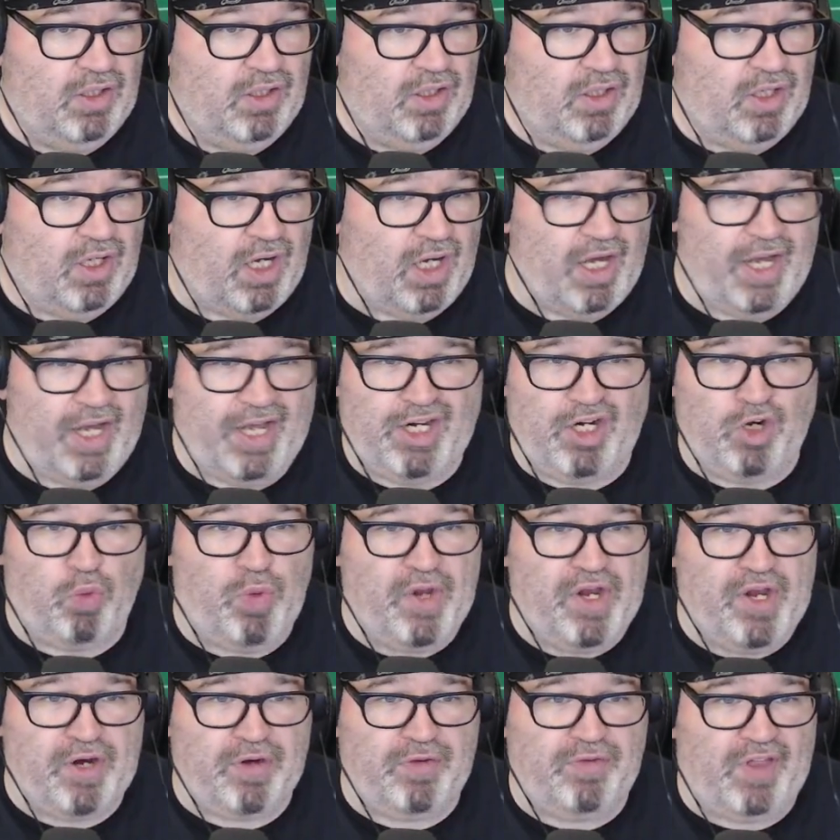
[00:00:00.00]
a
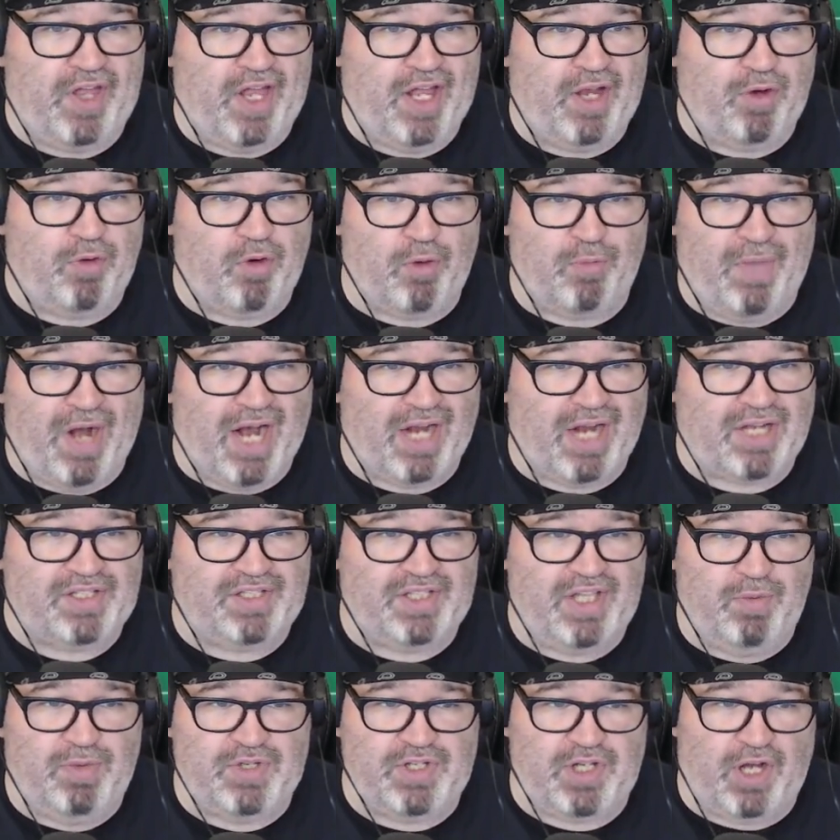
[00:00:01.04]
weird thing where
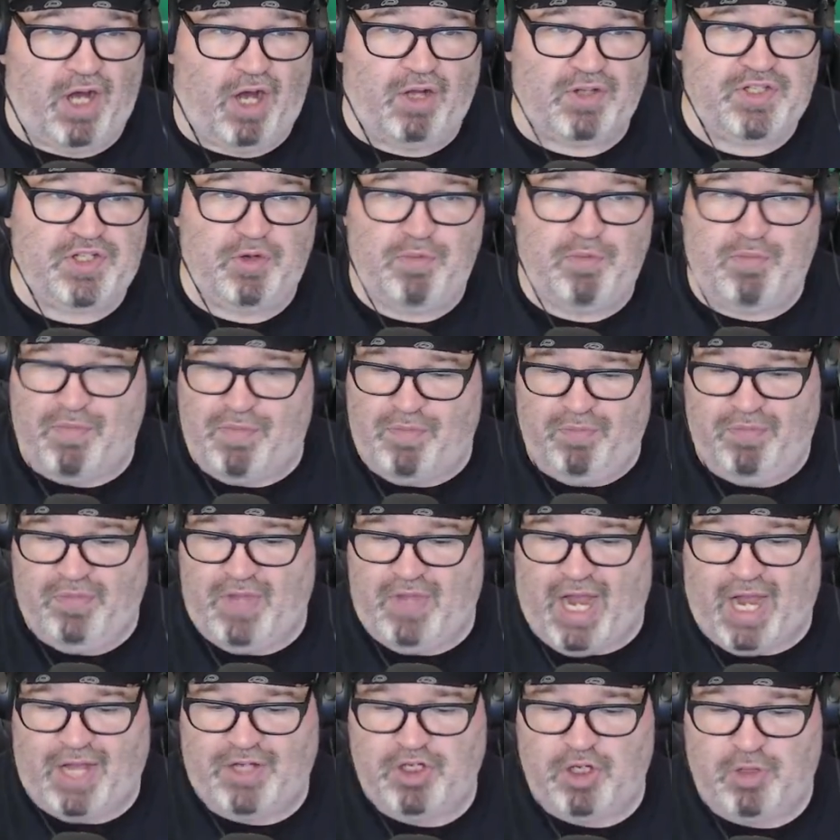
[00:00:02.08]
Moxley was also
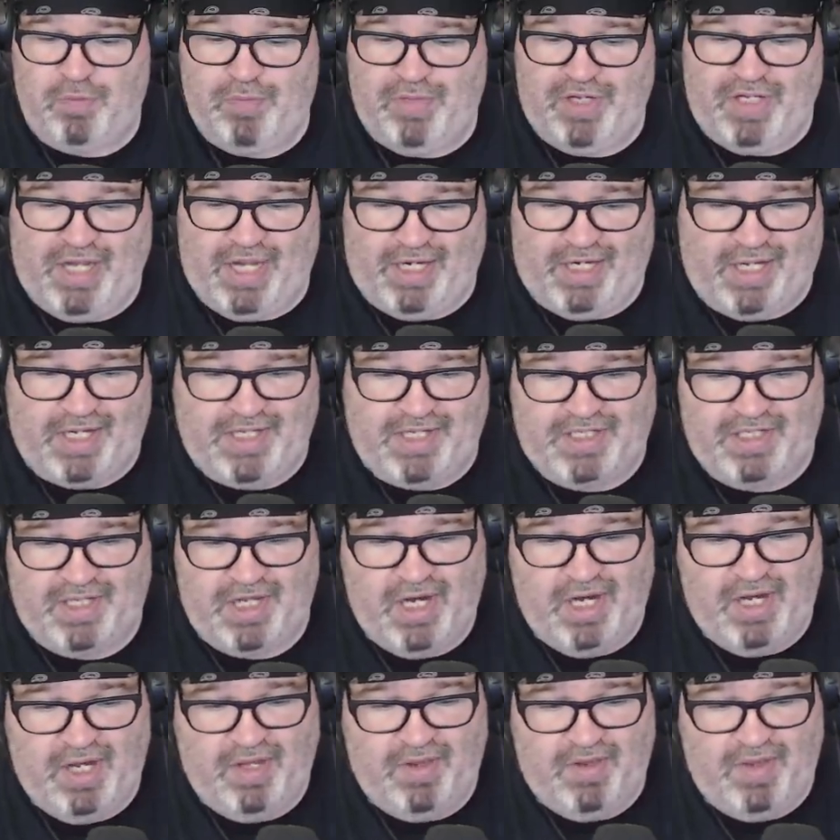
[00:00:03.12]
Nigel McGuinness,
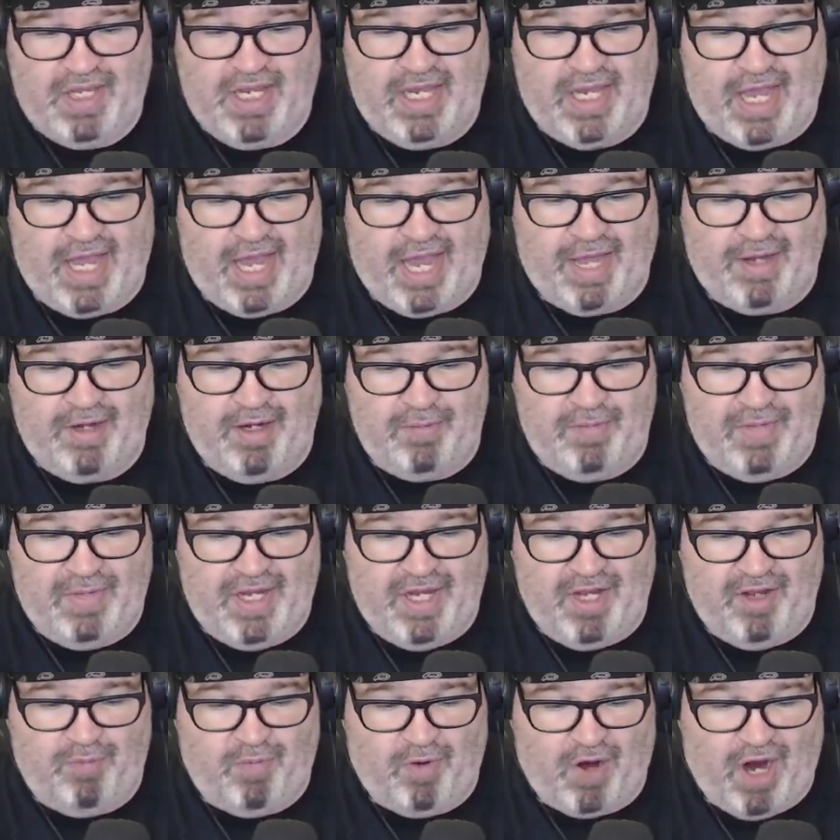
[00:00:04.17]
the enemy
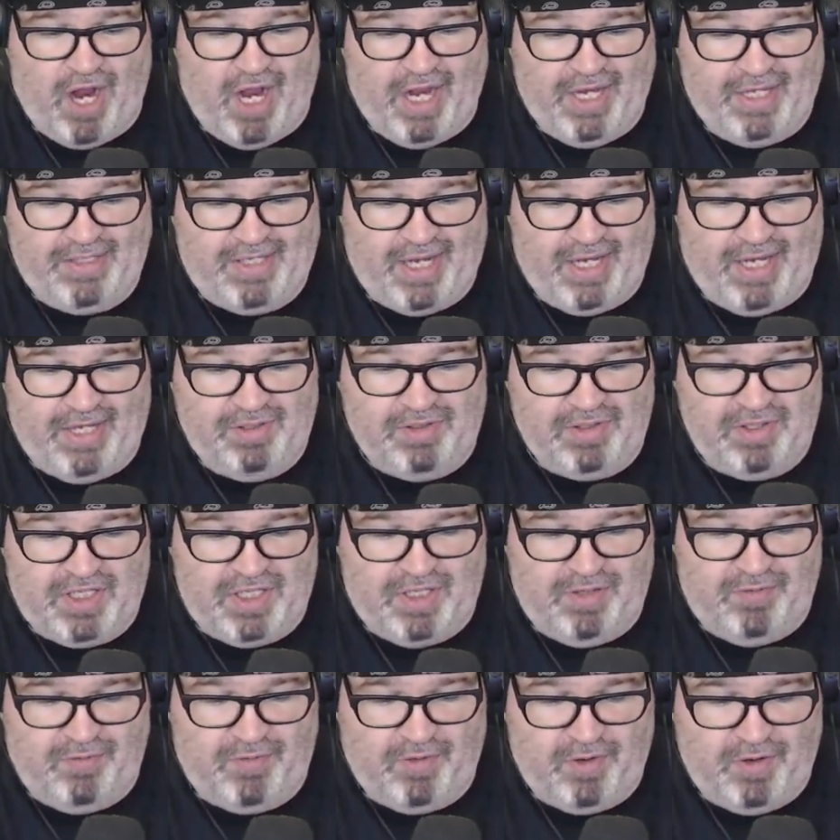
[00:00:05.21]
of Bryan
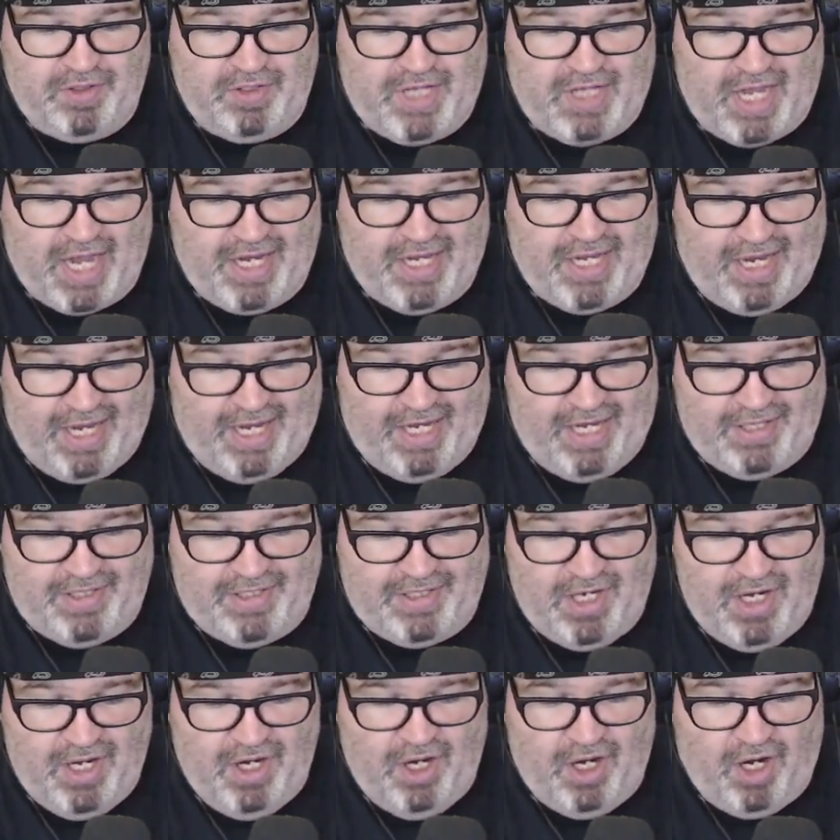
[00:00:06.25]
Danielson for decades,
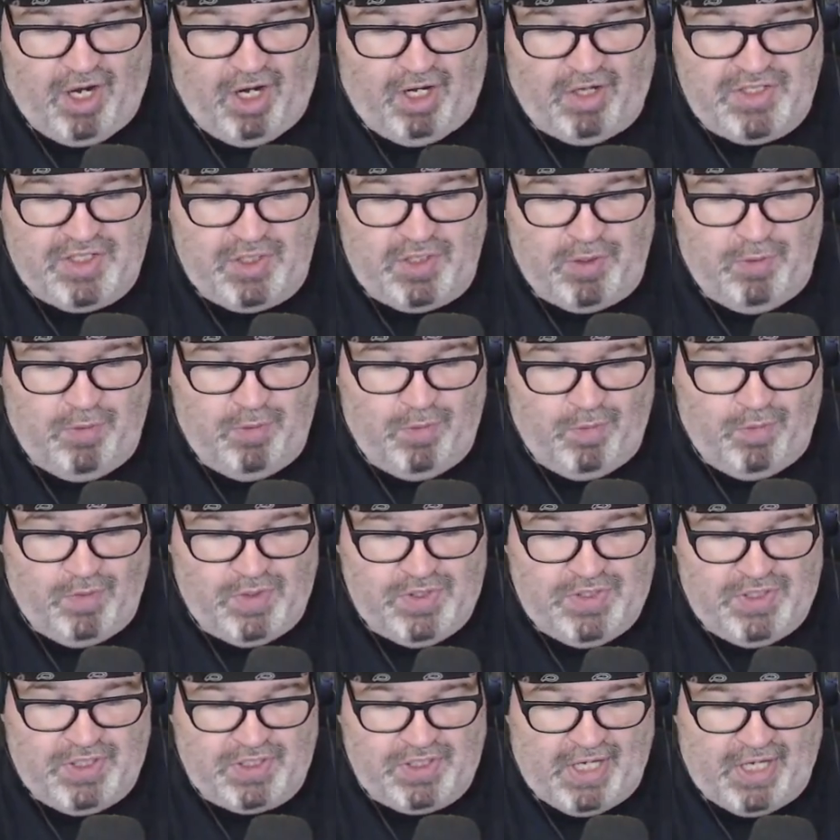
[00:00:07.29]
also
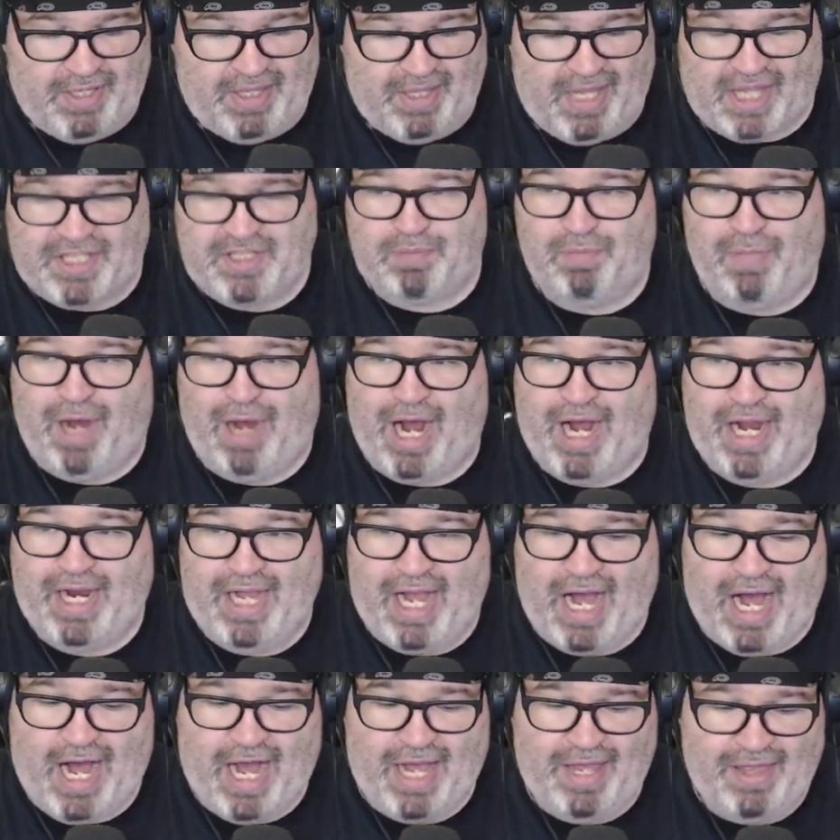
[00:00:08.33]
was just like, that's my
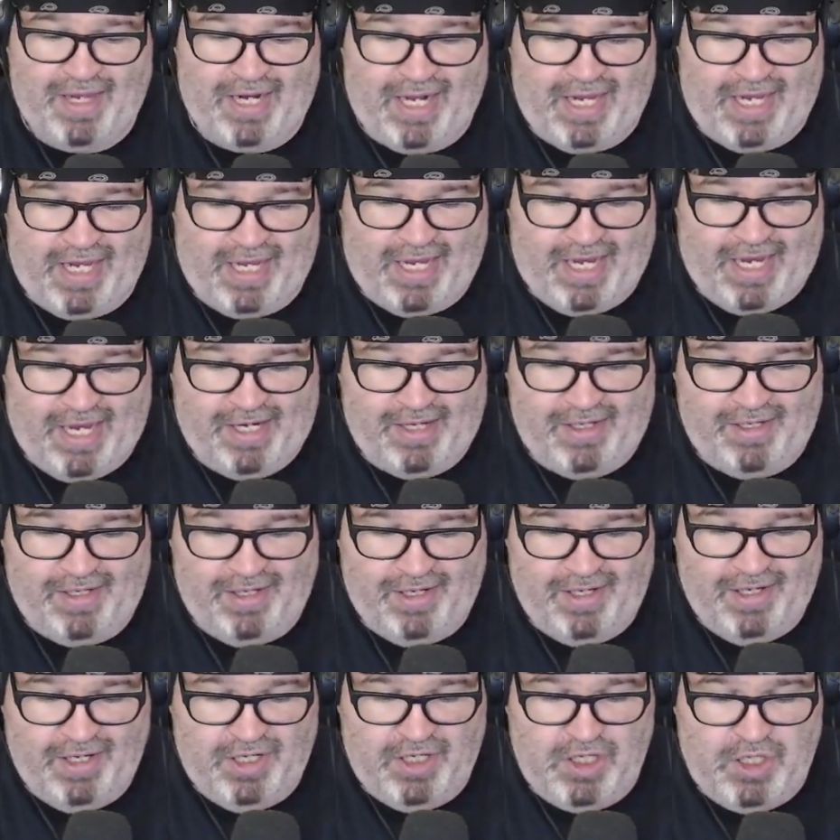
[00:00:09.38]
guy that I hate.
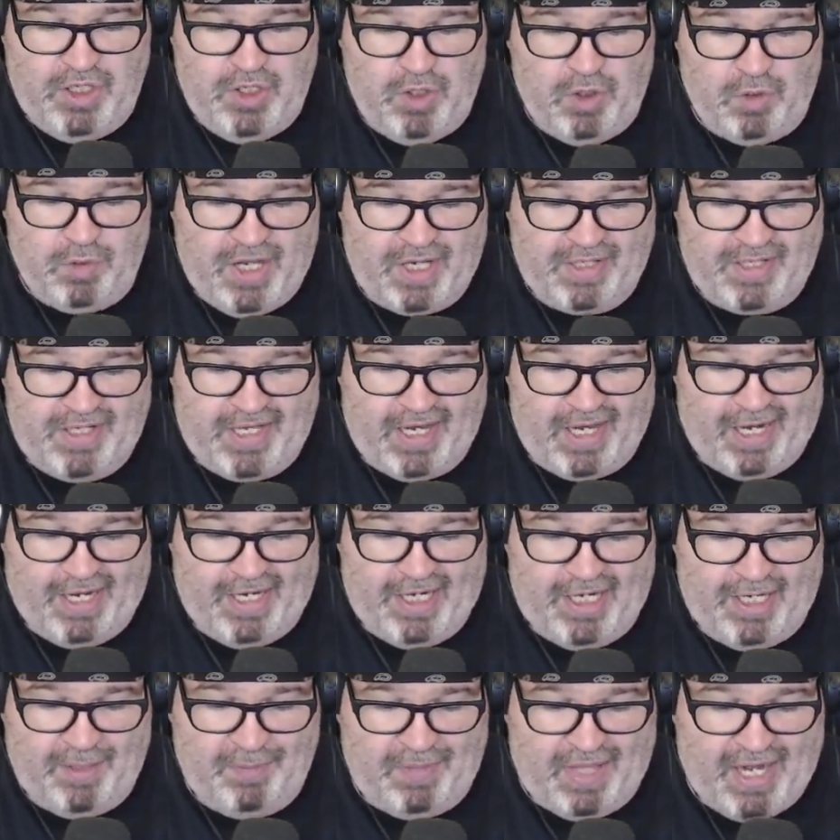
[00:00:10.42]
You don't get to hate
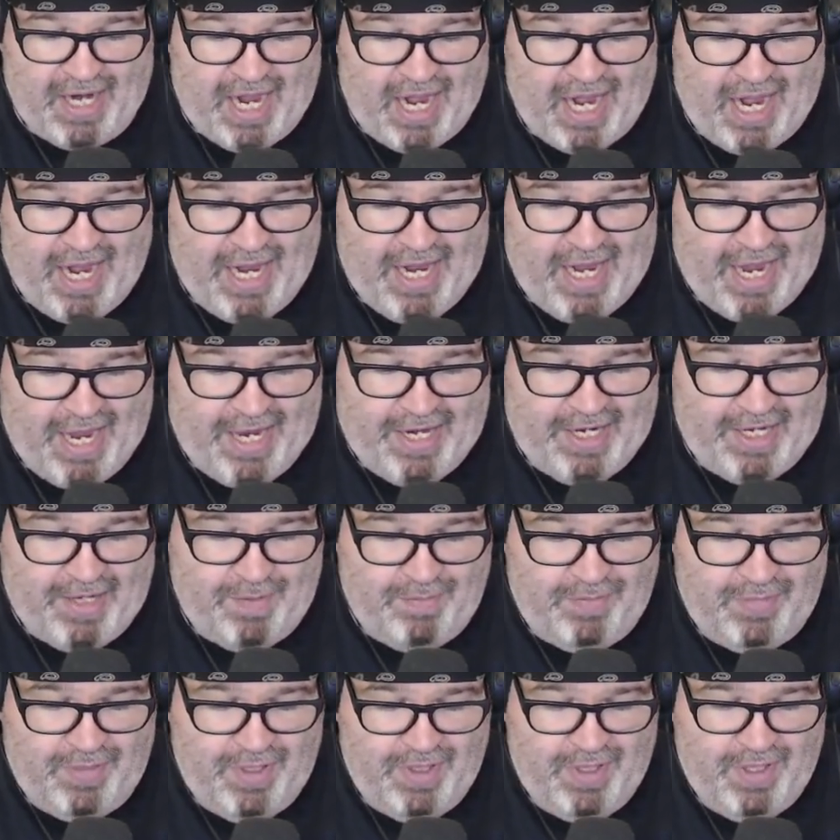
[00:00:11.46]
him like I hate
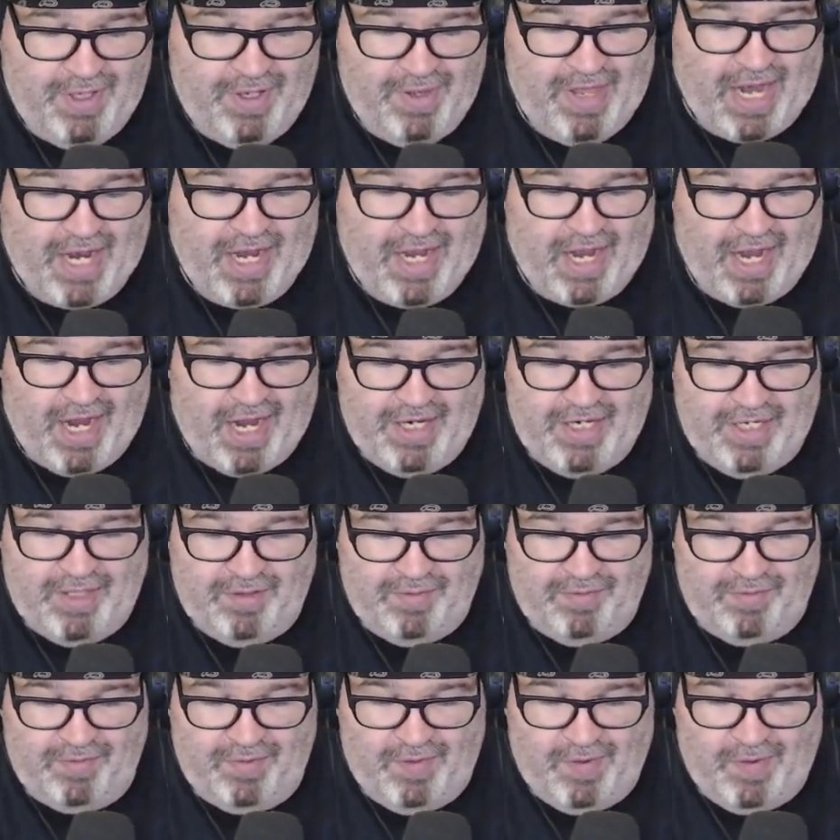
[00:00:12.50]
him. That kind
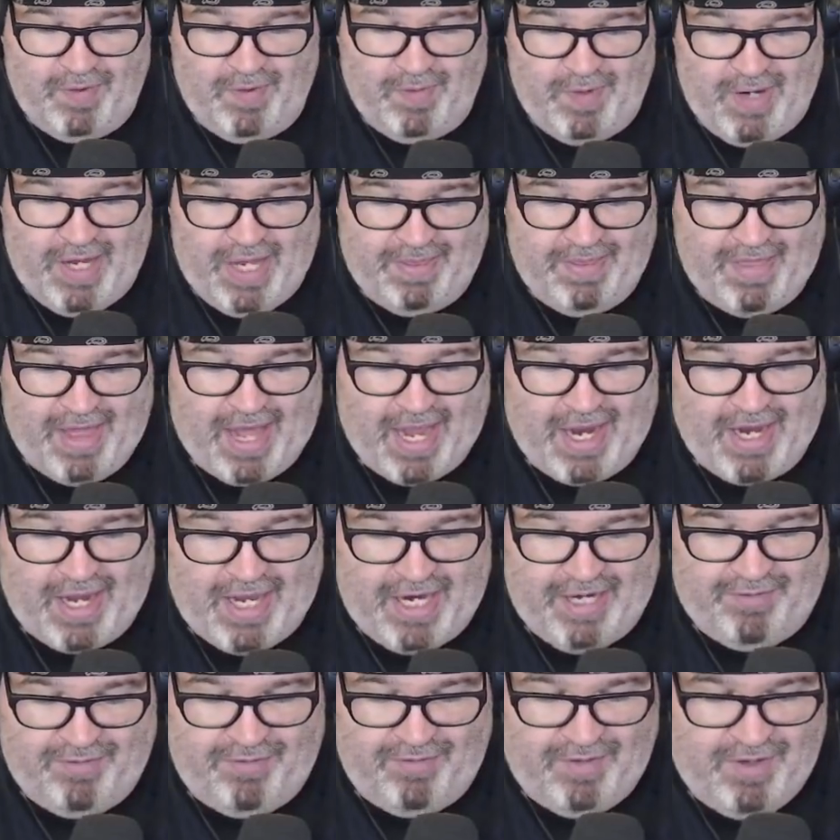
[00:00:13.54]
of, we had that
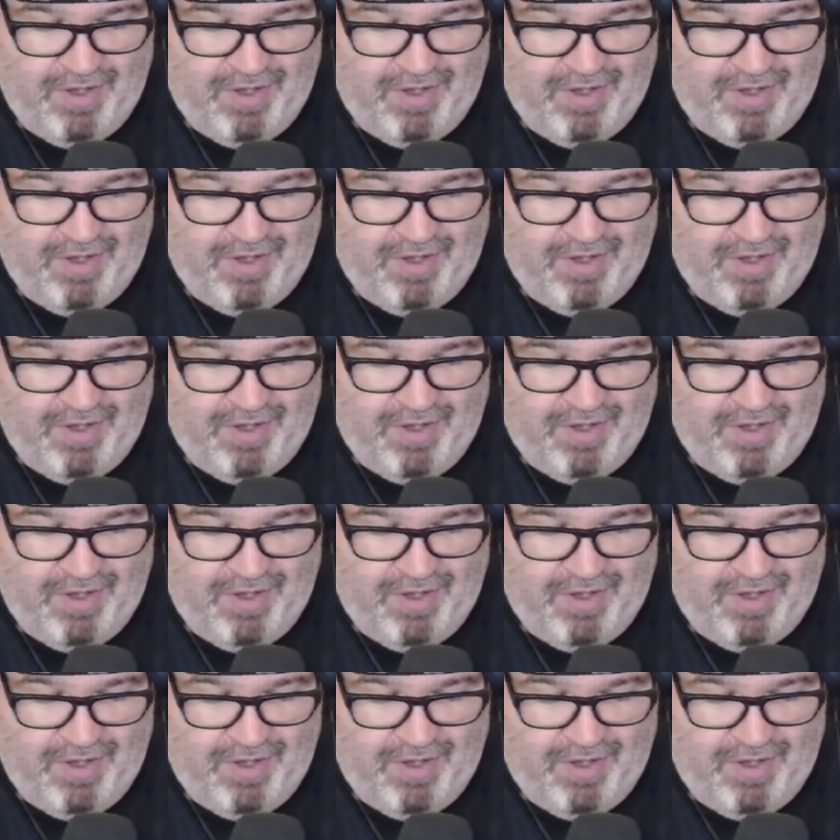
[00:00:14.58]
kind of